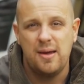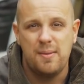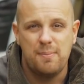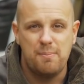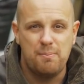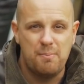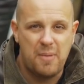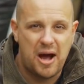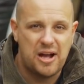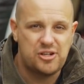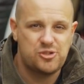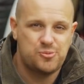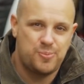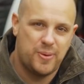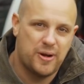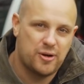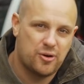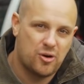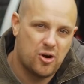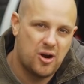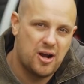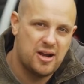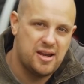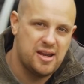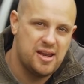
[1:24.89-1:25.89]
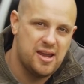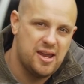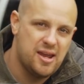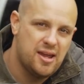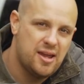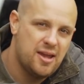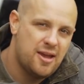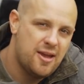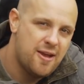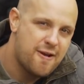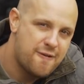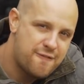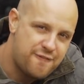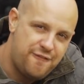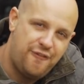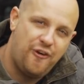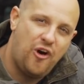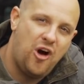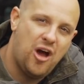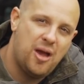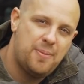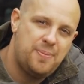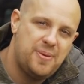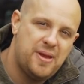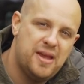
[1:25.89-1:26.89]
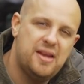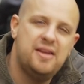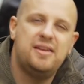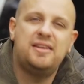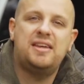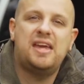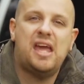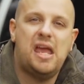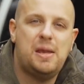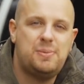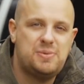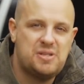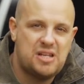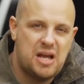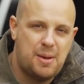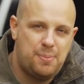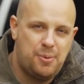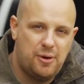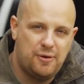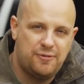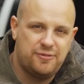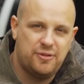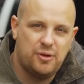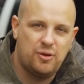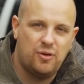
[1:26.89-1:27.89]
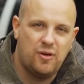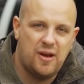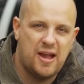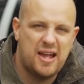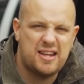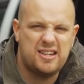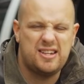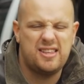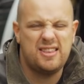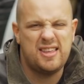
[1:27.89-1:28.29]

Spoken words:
Much better idea. Fire pit keeps it up off the ground.